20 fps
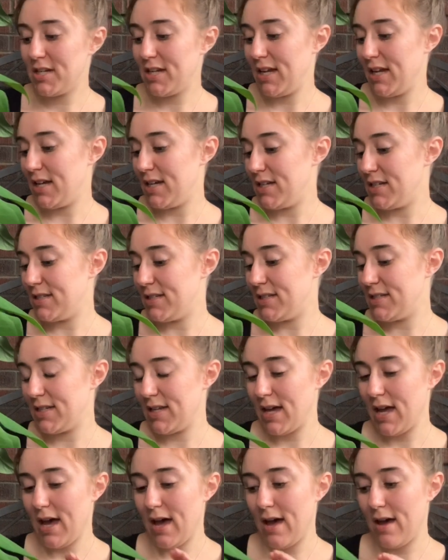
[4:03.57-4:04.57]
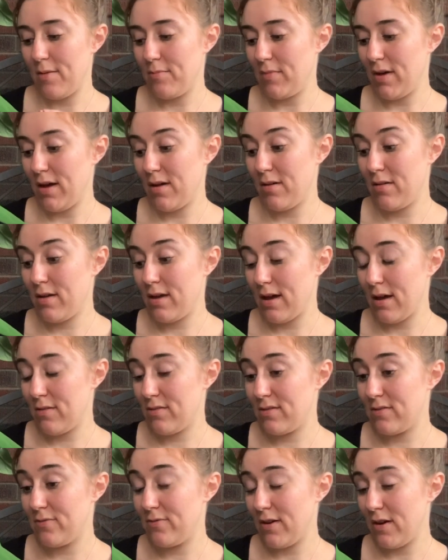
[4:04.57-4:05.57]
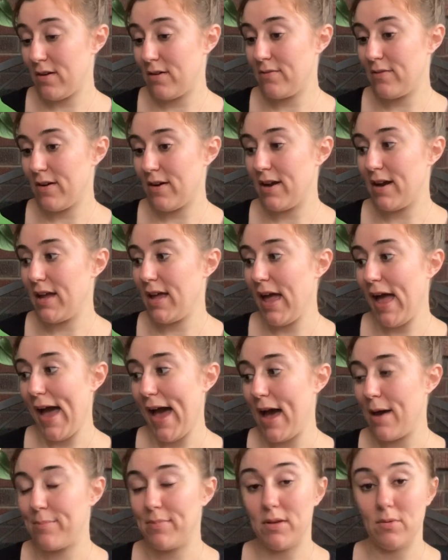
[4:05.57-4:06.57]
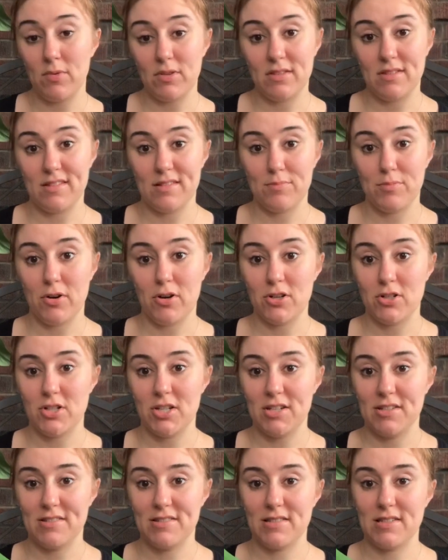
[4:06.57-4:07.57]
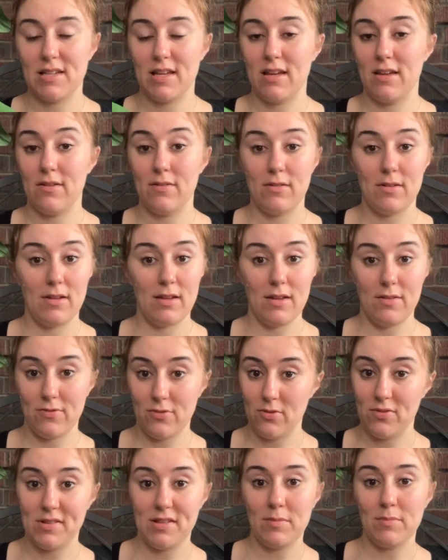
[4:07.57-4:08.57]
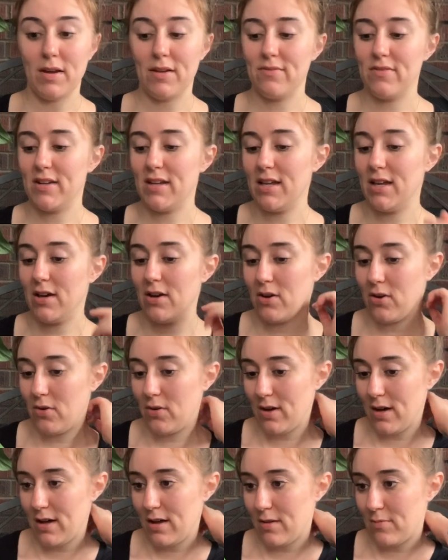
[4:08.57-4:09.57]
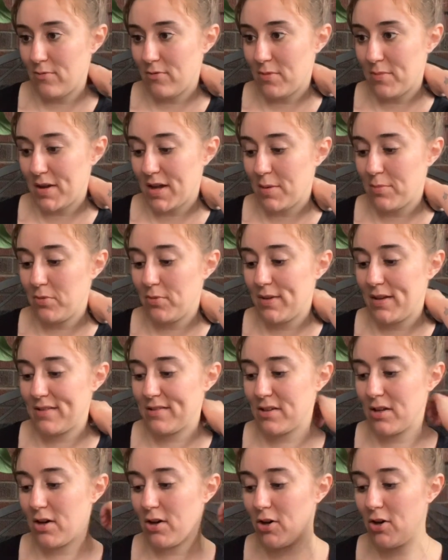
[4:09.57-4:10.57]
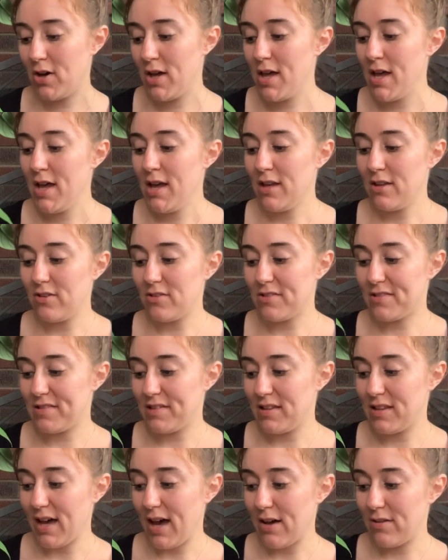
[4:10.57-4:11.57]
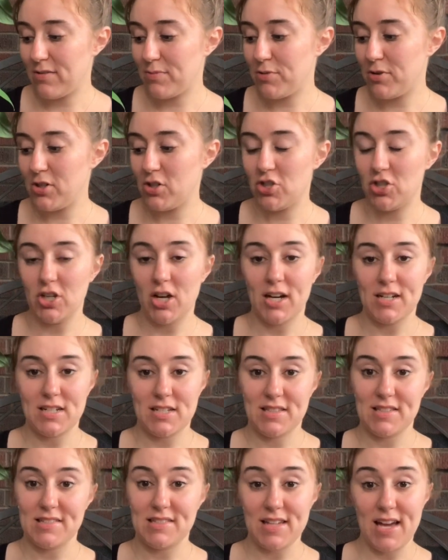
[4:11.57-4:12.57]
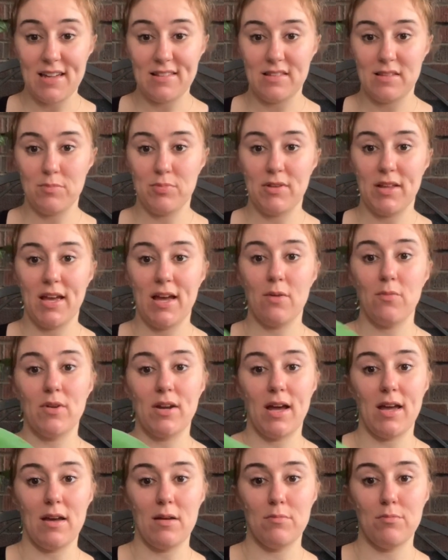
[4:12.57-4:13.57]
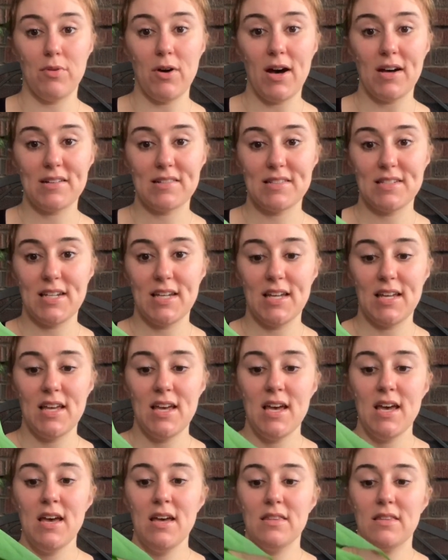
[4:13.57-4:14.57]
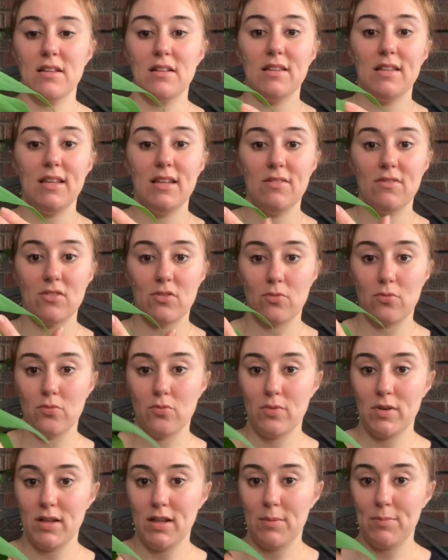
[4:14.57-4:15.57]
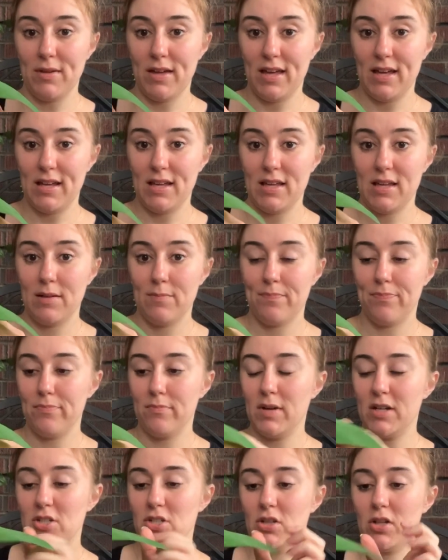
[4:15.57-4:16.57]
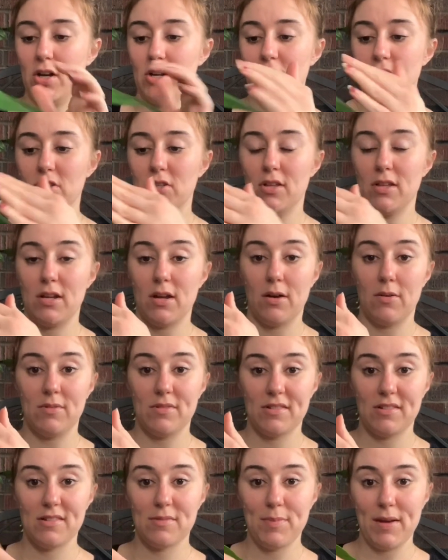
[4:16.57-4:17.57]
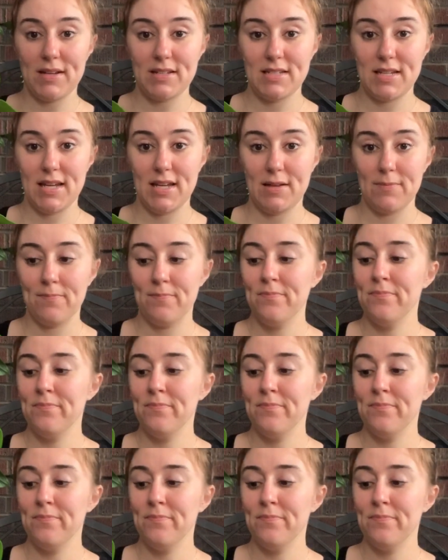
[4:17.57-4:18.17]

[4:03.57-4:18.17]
and I was very, very happy with this purchase. If you see my video from a couple weeks ago, you'll see that I was pretty shocked at the size of the plant when I unboxed it. The leaves are really big, much larger than I was expecting.